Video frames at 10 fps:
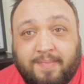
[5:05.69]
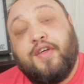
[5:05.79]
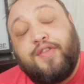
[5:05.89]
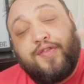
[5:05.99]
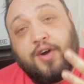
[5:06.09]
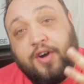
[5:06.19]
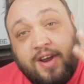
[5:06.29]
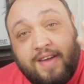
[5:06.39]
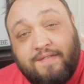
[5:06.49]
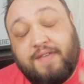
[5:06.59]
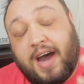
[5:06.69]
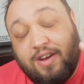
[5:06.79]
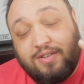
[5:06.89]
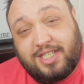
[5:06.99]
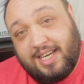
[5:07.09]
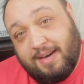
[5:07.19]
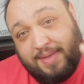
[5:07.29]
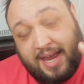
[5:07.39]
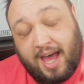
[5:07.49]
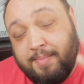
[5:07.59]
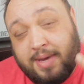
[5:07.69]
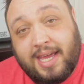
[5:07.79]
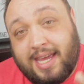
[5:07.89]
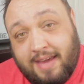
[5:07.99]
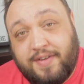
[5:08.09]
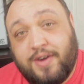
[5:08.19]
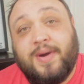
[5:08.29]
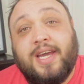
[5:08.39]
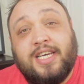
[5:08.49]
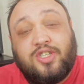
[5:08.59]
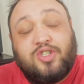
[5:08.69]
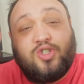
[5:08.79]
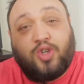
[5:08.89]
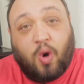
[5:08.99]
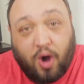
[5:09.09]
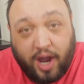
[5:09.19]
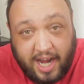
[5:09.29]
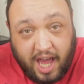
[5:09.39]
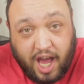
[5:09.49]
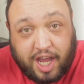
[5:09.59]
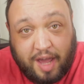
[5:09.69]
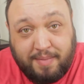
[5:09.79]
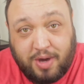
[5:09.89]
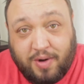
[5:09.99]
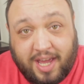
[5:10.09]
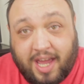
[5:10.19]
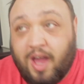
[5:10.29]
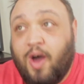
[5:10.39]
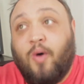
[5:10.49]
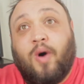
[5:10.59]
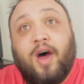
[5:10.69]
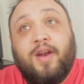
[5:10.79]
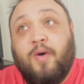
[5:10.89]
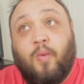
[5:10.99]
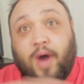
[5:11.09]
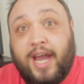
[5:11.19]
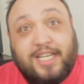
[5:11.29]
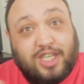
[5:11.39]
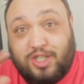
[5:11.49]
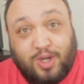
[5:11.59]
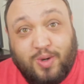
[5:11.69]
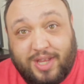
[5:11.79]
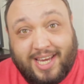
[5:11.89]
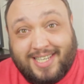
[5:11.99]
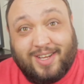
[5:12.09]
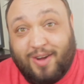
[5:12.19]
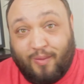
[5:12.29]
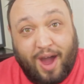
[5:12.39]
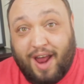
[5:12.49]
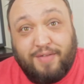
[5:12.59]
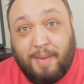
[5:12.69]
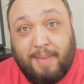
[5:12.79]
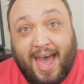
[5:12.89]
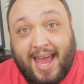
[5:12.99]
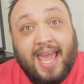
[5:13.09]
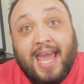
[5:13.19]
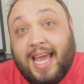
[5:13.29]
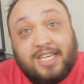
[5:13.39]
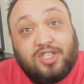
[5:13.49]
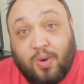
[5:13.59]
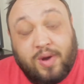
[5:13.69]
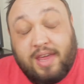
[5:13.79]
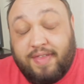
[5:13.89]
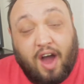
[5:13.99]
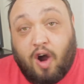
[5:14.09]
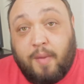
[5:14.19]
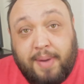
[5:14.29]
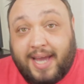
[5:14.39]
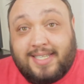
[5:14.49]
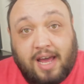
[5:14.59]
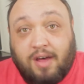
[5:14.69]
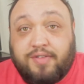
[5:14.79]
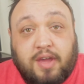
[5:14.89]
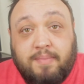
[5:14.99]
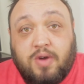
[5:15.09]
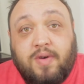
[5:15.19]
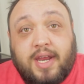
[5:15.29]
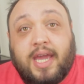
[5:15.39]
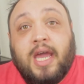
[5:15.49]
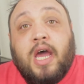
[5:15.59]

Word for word: The third and final tip that I'm gonna give you is join a community. One way to do this right off the bat is joining the Our Pets Health community.